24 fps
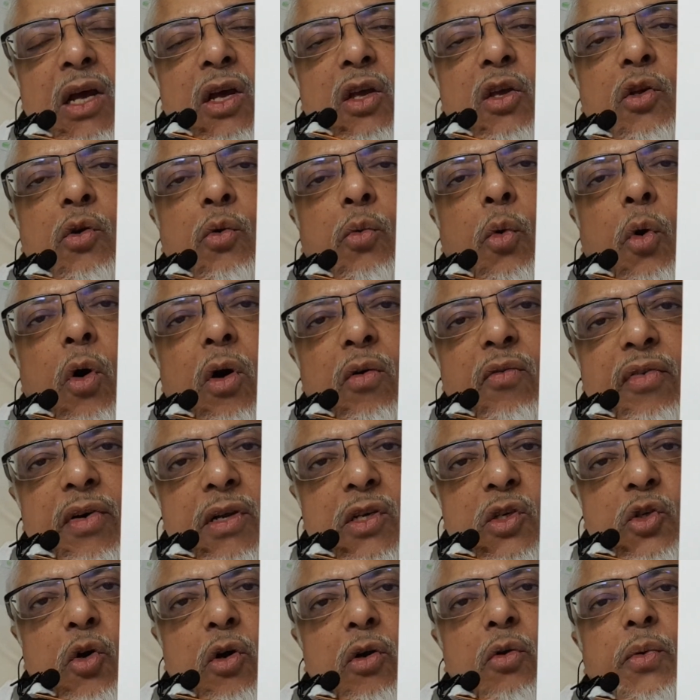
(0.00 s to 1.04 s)
You walk for a
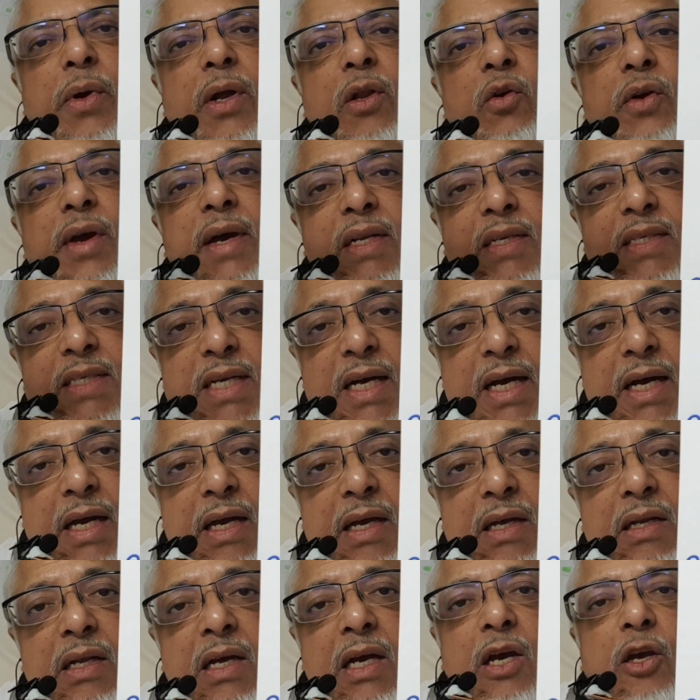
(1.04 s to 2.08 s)
short while, you get
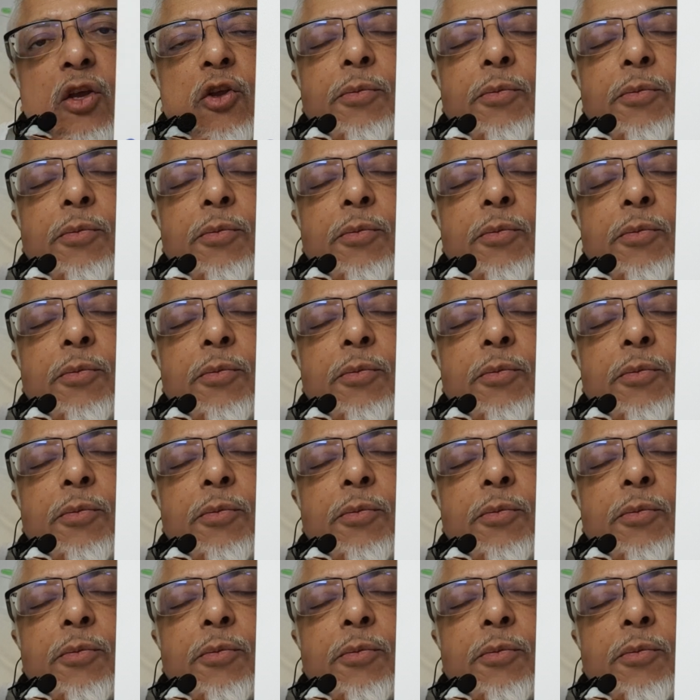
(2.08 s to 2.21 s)
tired,